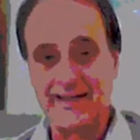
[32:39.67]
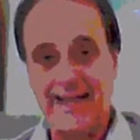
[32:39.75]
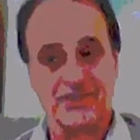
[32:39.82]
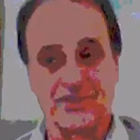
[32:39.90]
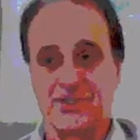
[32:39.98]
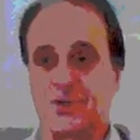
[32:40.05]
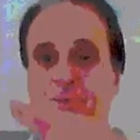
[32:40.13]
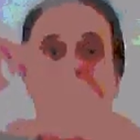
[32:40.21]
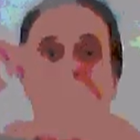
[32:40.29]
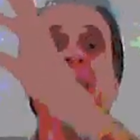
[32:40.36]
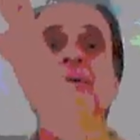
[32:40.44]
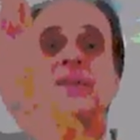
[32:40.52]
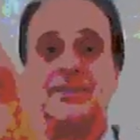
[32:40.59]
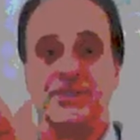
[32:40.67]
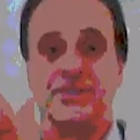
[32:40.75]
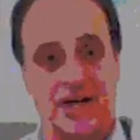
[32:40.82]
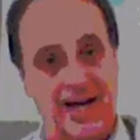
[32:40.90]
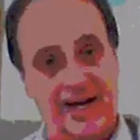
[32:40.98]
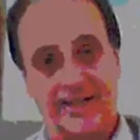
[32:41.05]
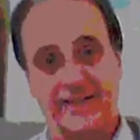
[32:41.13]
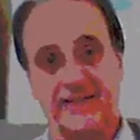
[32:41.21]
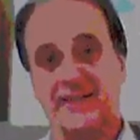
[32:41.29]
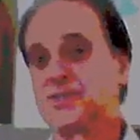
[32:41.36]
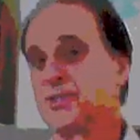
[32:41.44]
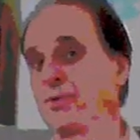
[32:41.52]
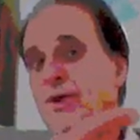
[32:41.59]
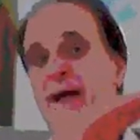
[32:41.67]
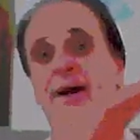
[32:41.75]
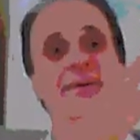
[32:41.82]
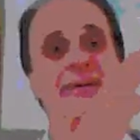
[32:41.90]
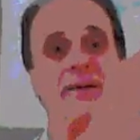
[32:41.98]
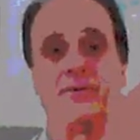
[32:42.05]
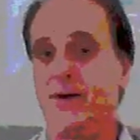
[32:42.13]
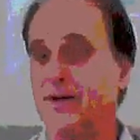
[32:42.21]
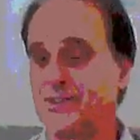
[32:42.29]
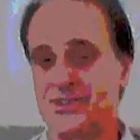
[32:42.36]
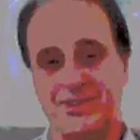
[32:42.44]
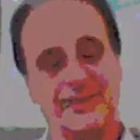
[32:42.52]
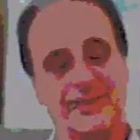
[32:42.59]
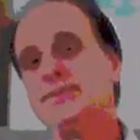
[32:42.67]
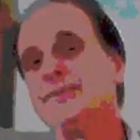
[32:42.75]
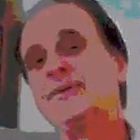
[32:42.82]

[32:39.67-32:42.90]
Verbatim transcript: and surrounding China, and surrounding Russia,